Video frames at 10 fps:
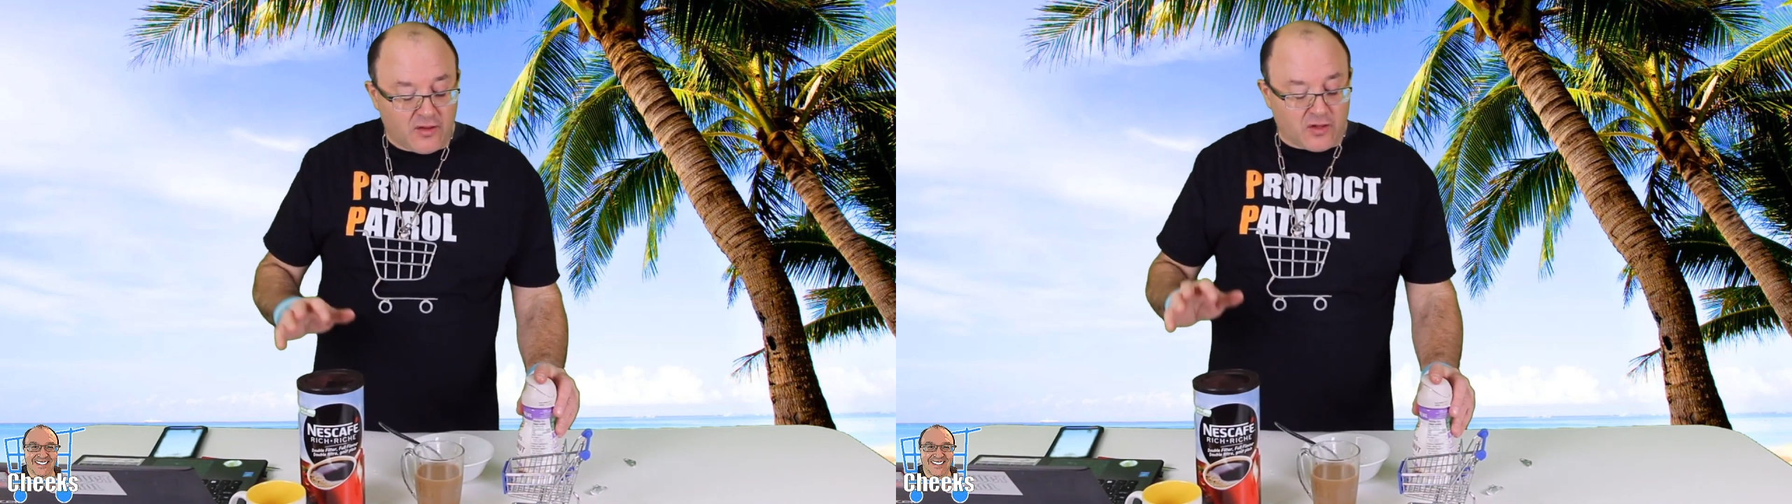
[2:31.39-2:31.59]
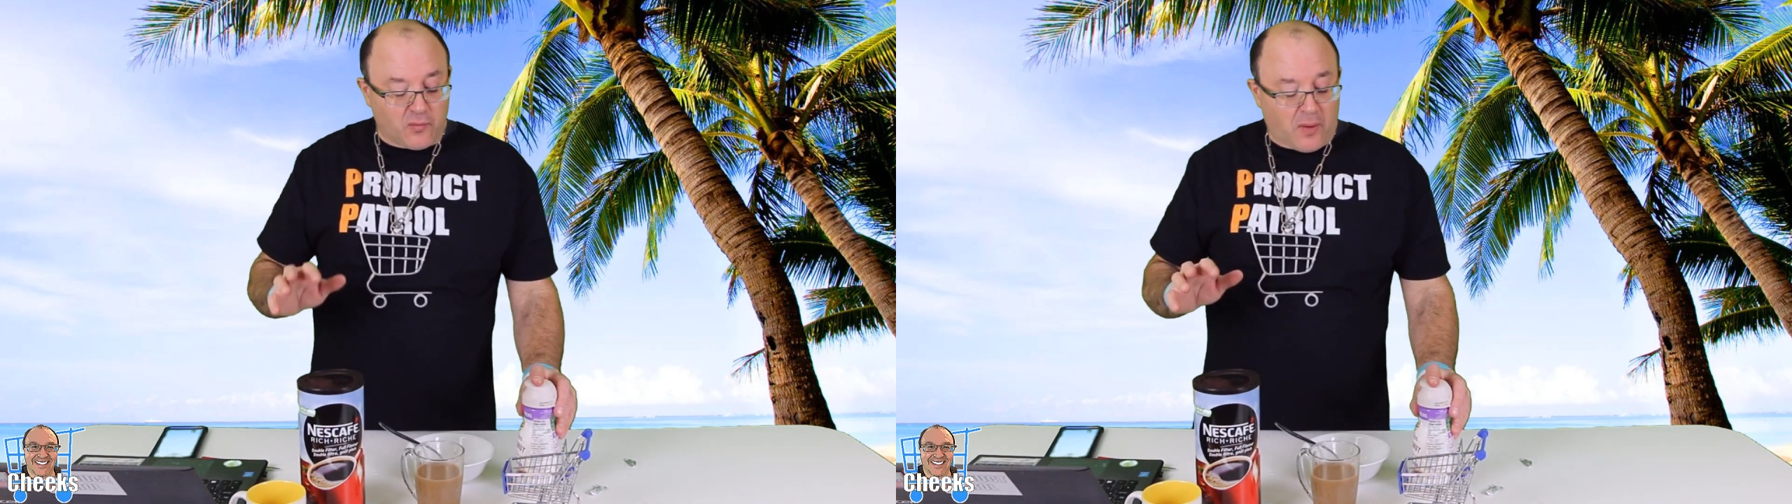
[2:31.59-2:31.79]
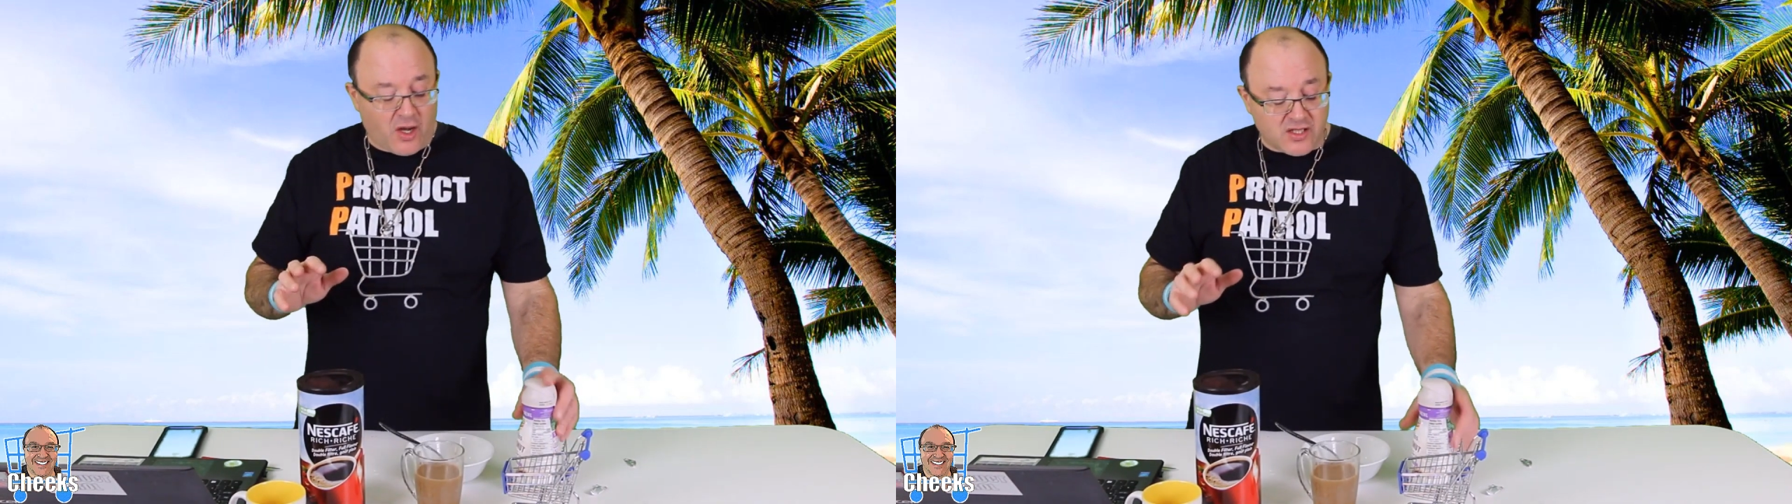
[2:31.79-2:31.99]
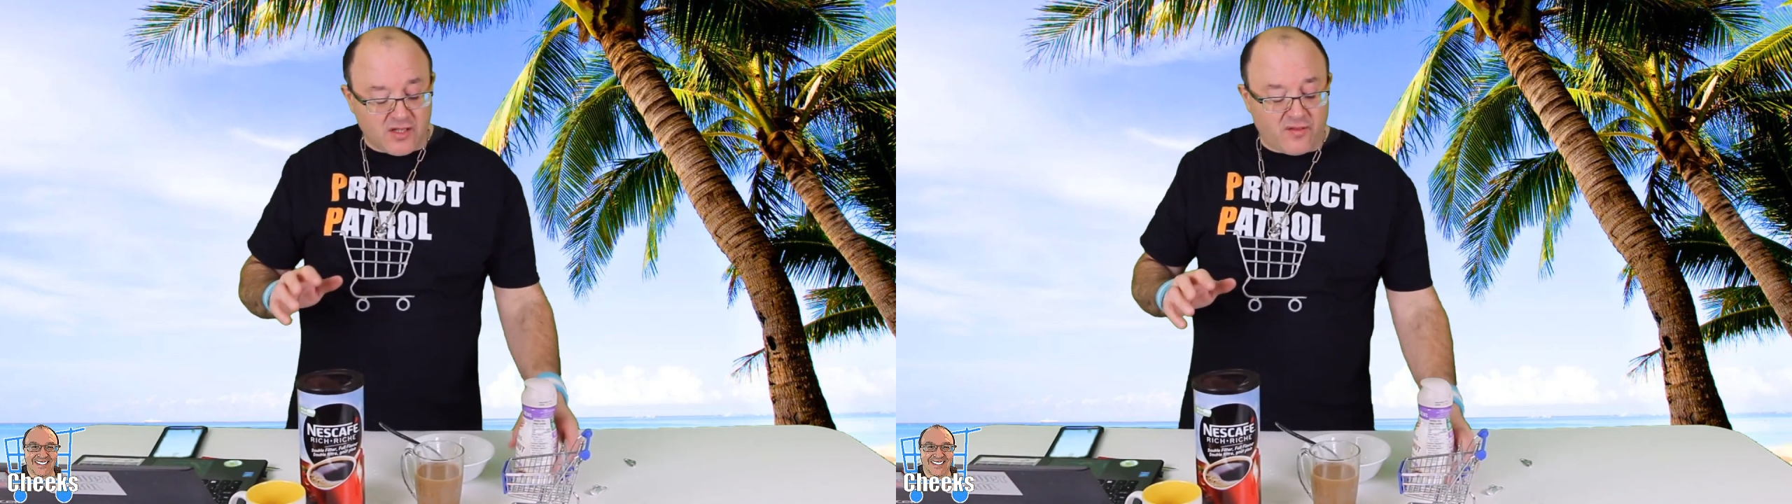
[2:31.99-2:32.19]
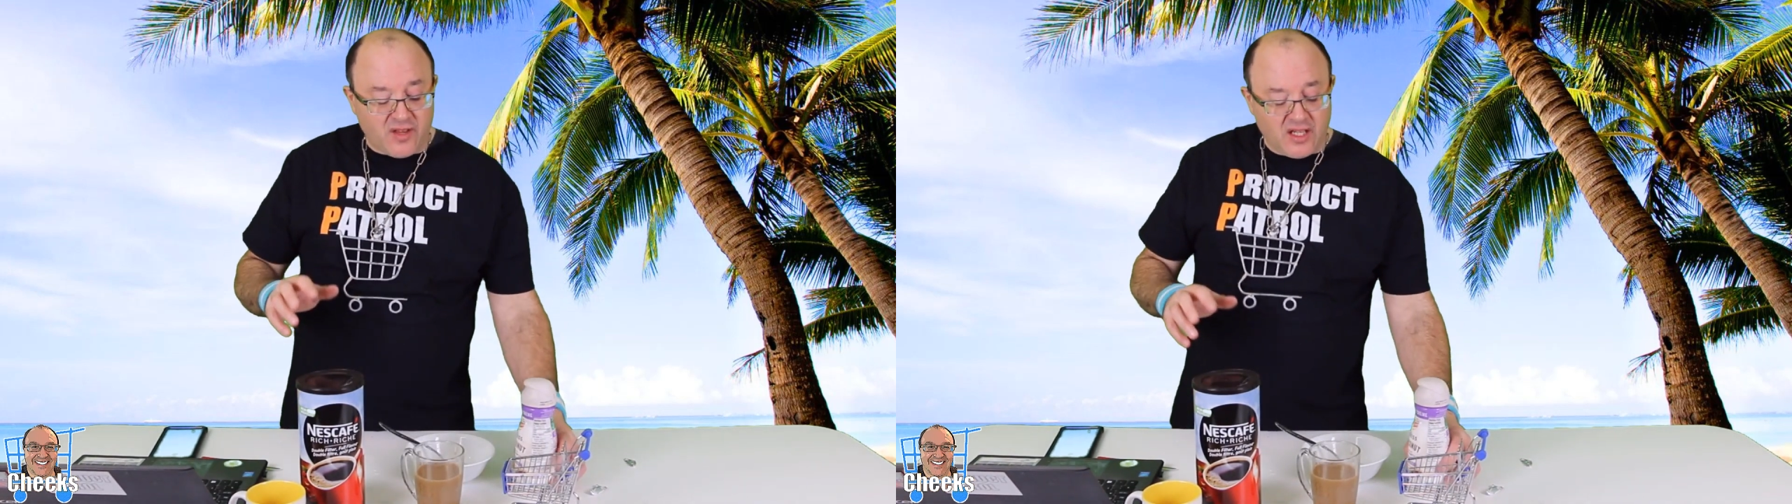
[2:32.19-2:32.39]
The
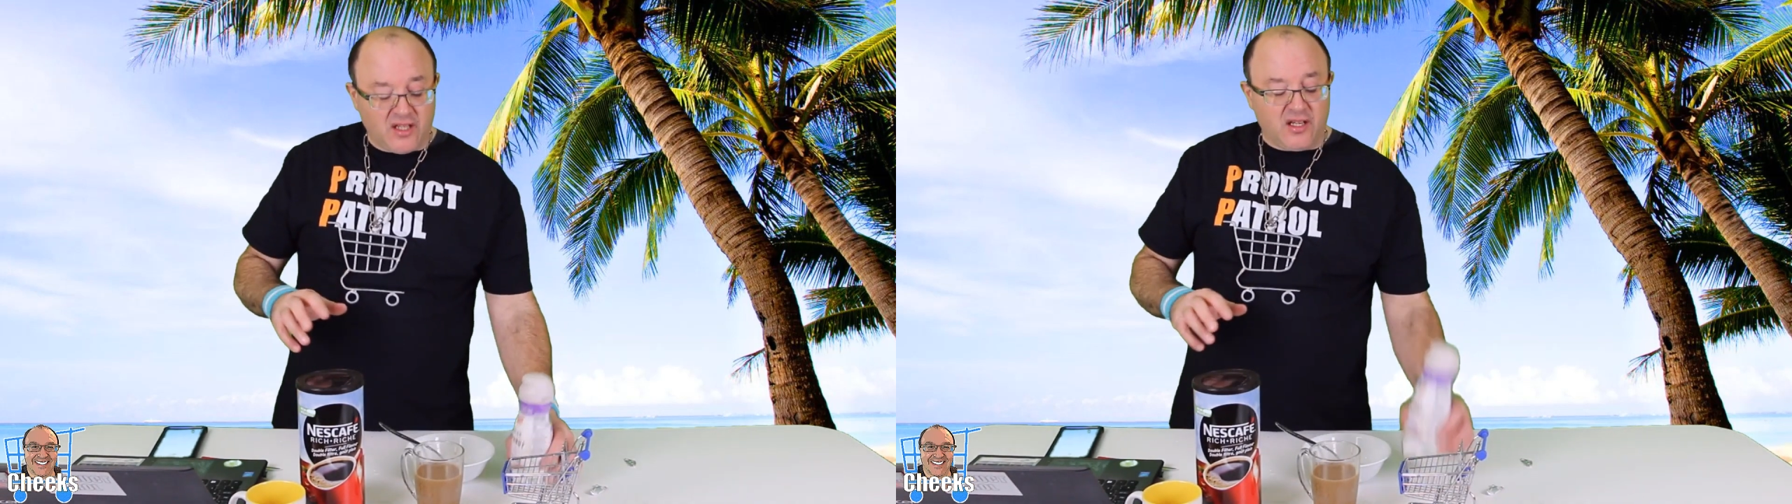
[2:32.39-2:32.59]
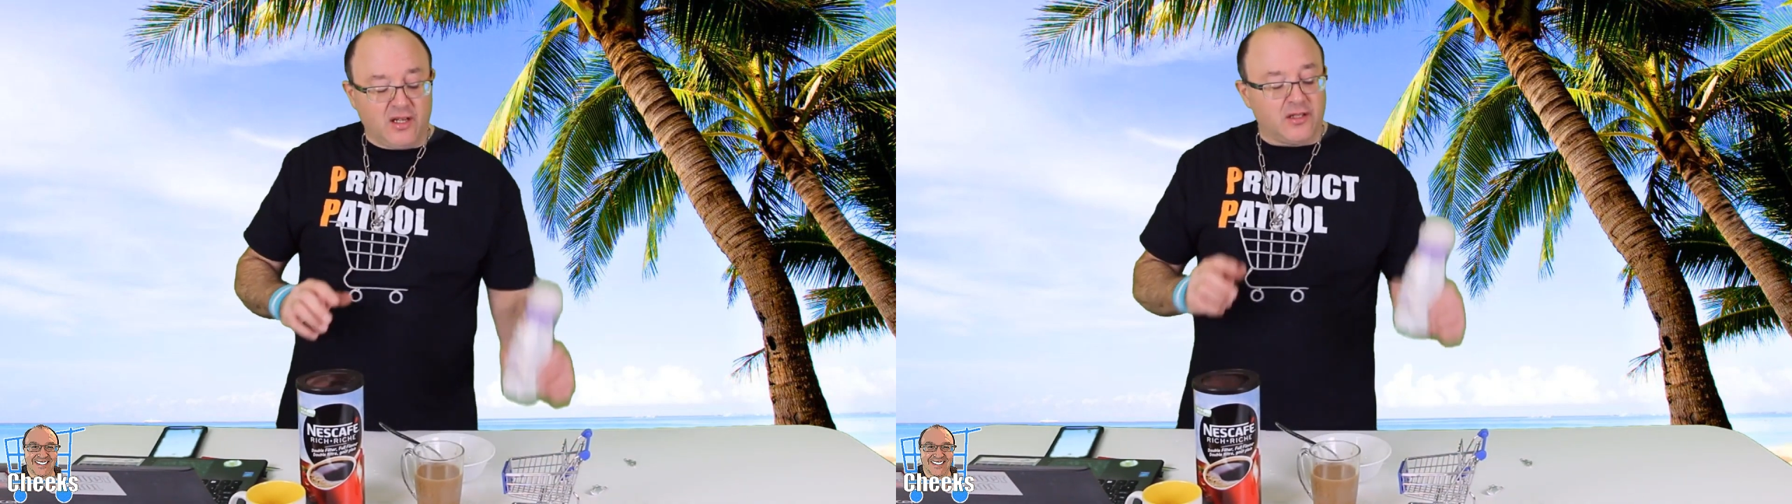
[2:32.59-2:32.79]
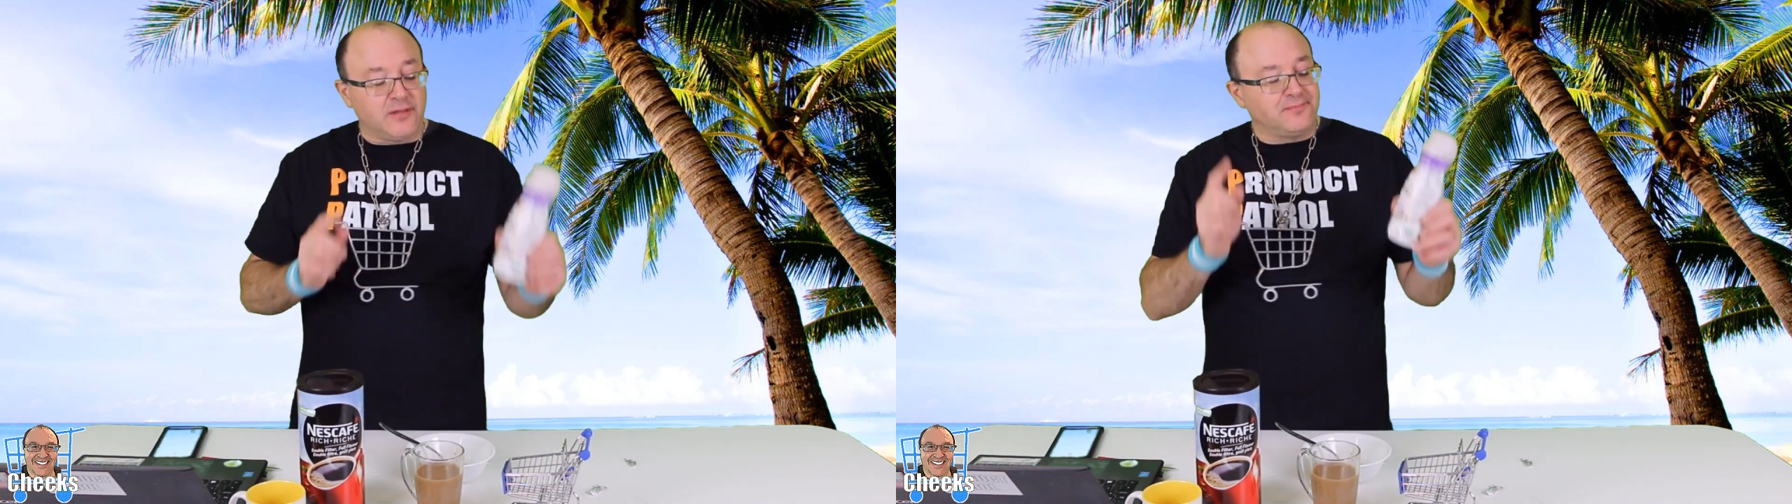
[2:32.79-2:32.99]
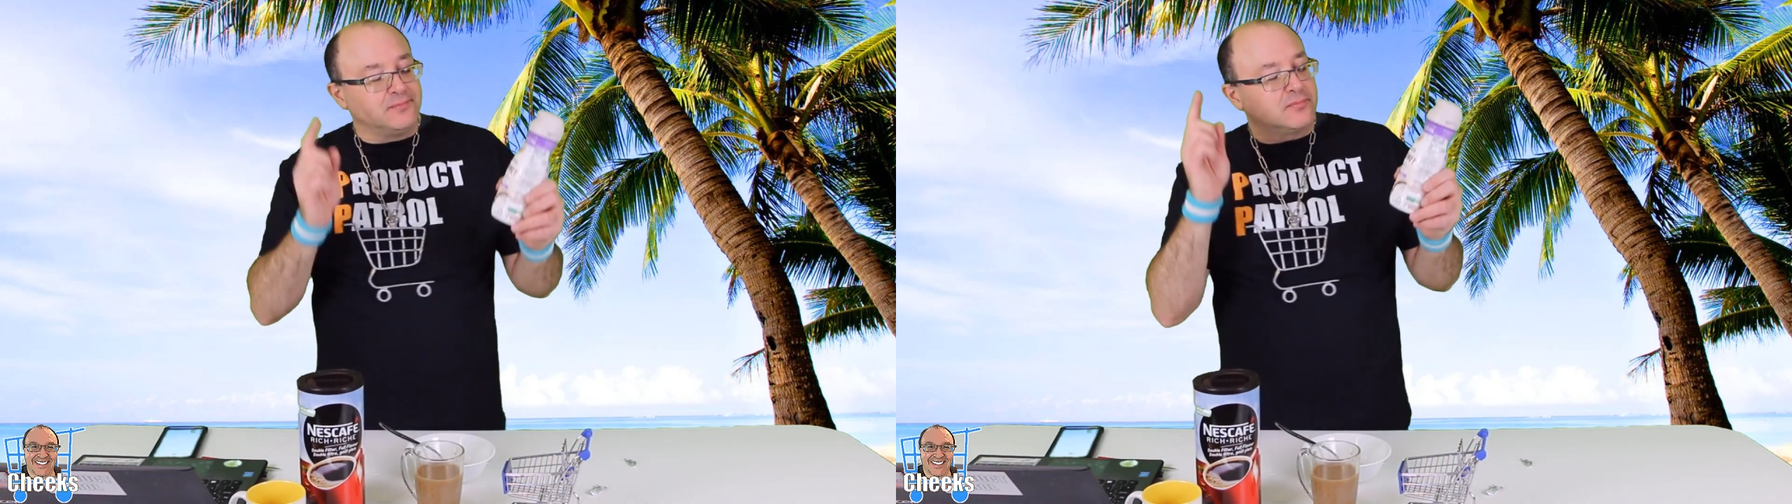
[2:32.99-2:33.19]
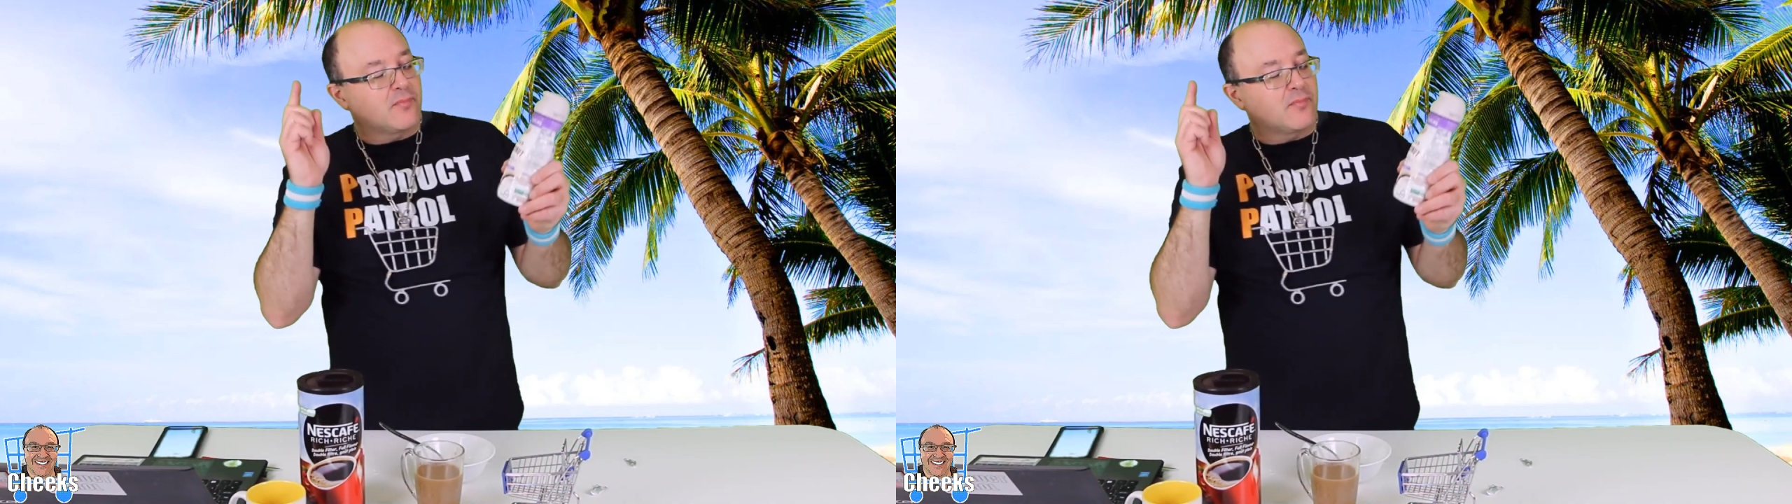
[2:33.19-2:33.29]
positive thing in here,